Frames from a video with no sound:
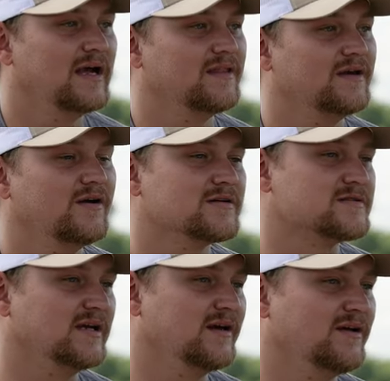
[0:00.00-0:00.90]
And then you
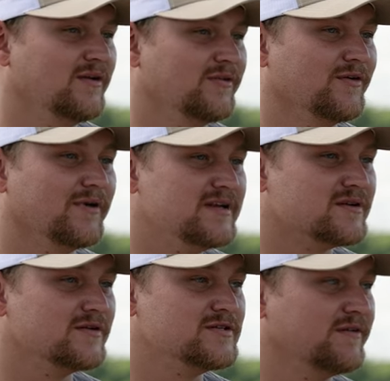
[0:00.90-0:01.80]
also need to know the
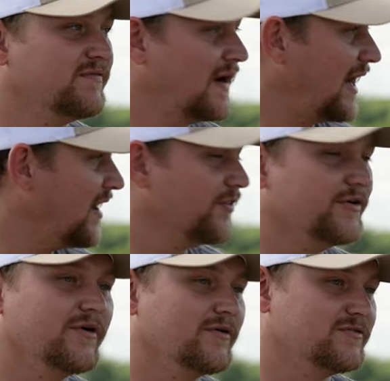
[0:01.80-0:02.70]
research of how the
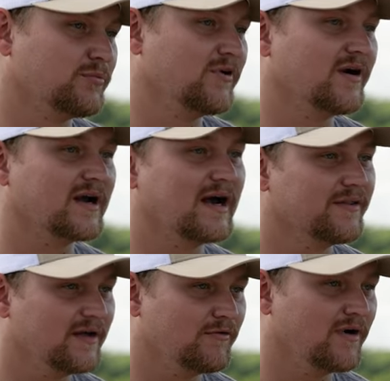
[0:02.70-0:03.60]
drones work, how
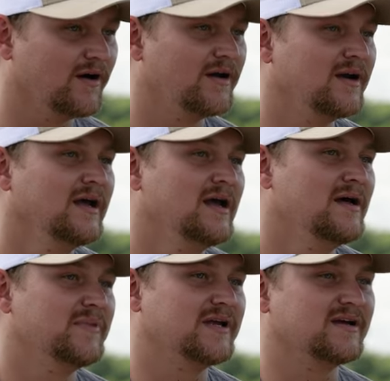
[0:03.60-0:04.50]
they run,
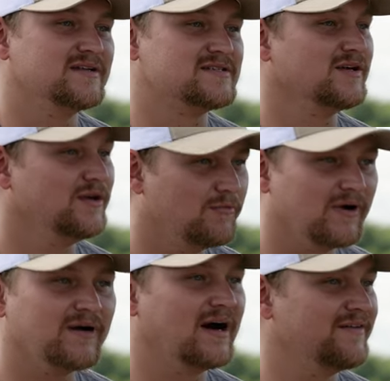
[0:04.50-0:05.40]
because you
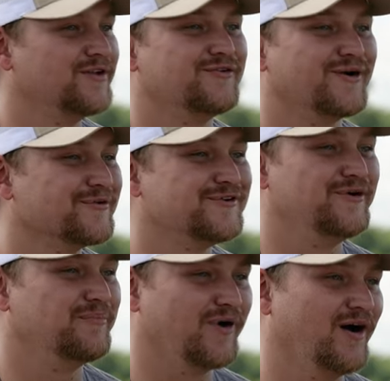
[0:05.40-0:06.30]
will have to
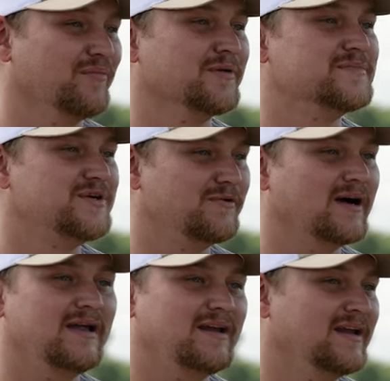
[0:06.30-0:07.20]
troubleshoot problems. You will,
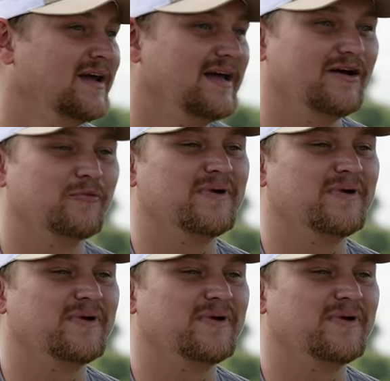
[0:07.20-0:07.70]
and it'll